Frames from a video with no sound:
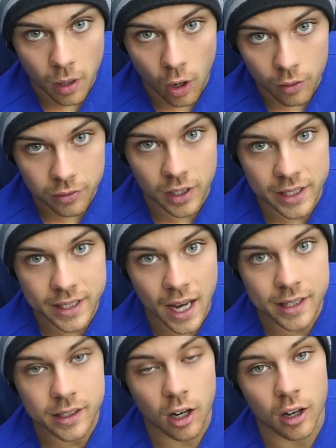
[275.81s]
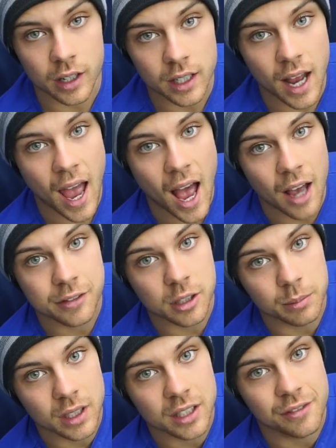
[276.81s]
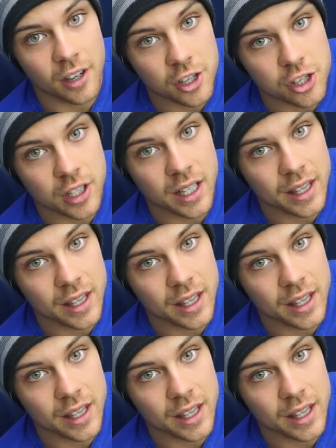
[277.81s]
over a desk are going to have some dysfunction